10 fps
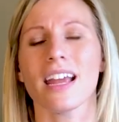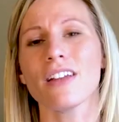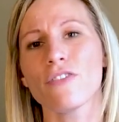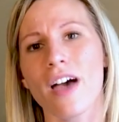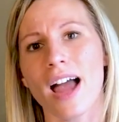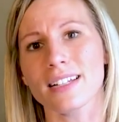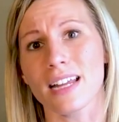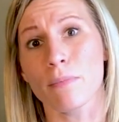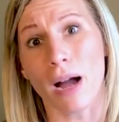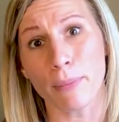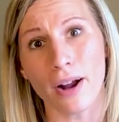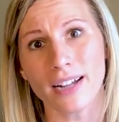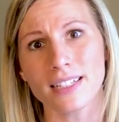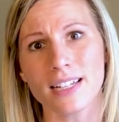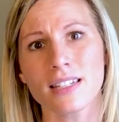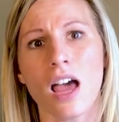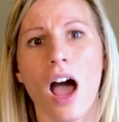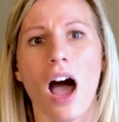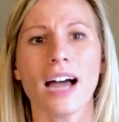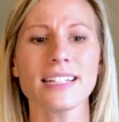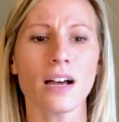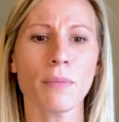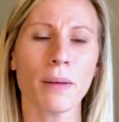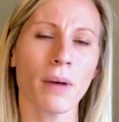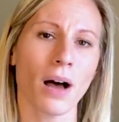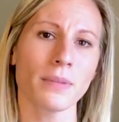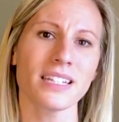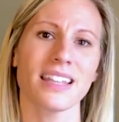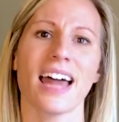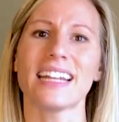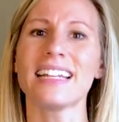In fact, in my practice, I tell my mamas that